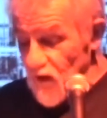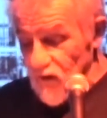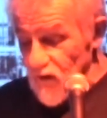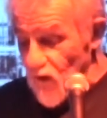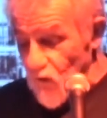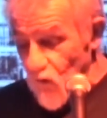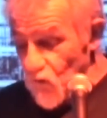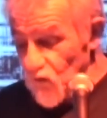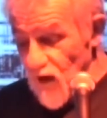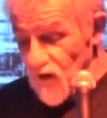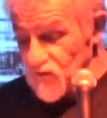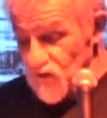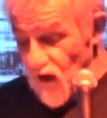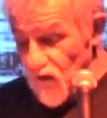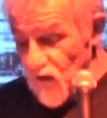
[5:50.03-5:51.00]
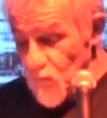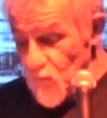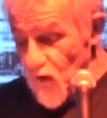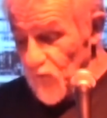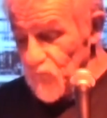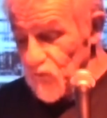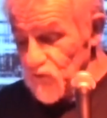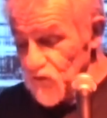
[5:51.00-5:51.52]
and that whole La
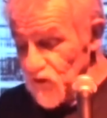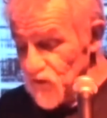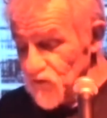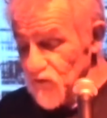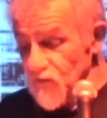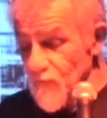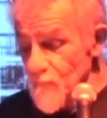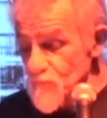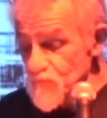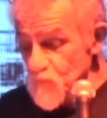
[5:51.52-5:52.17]
Salamandra season,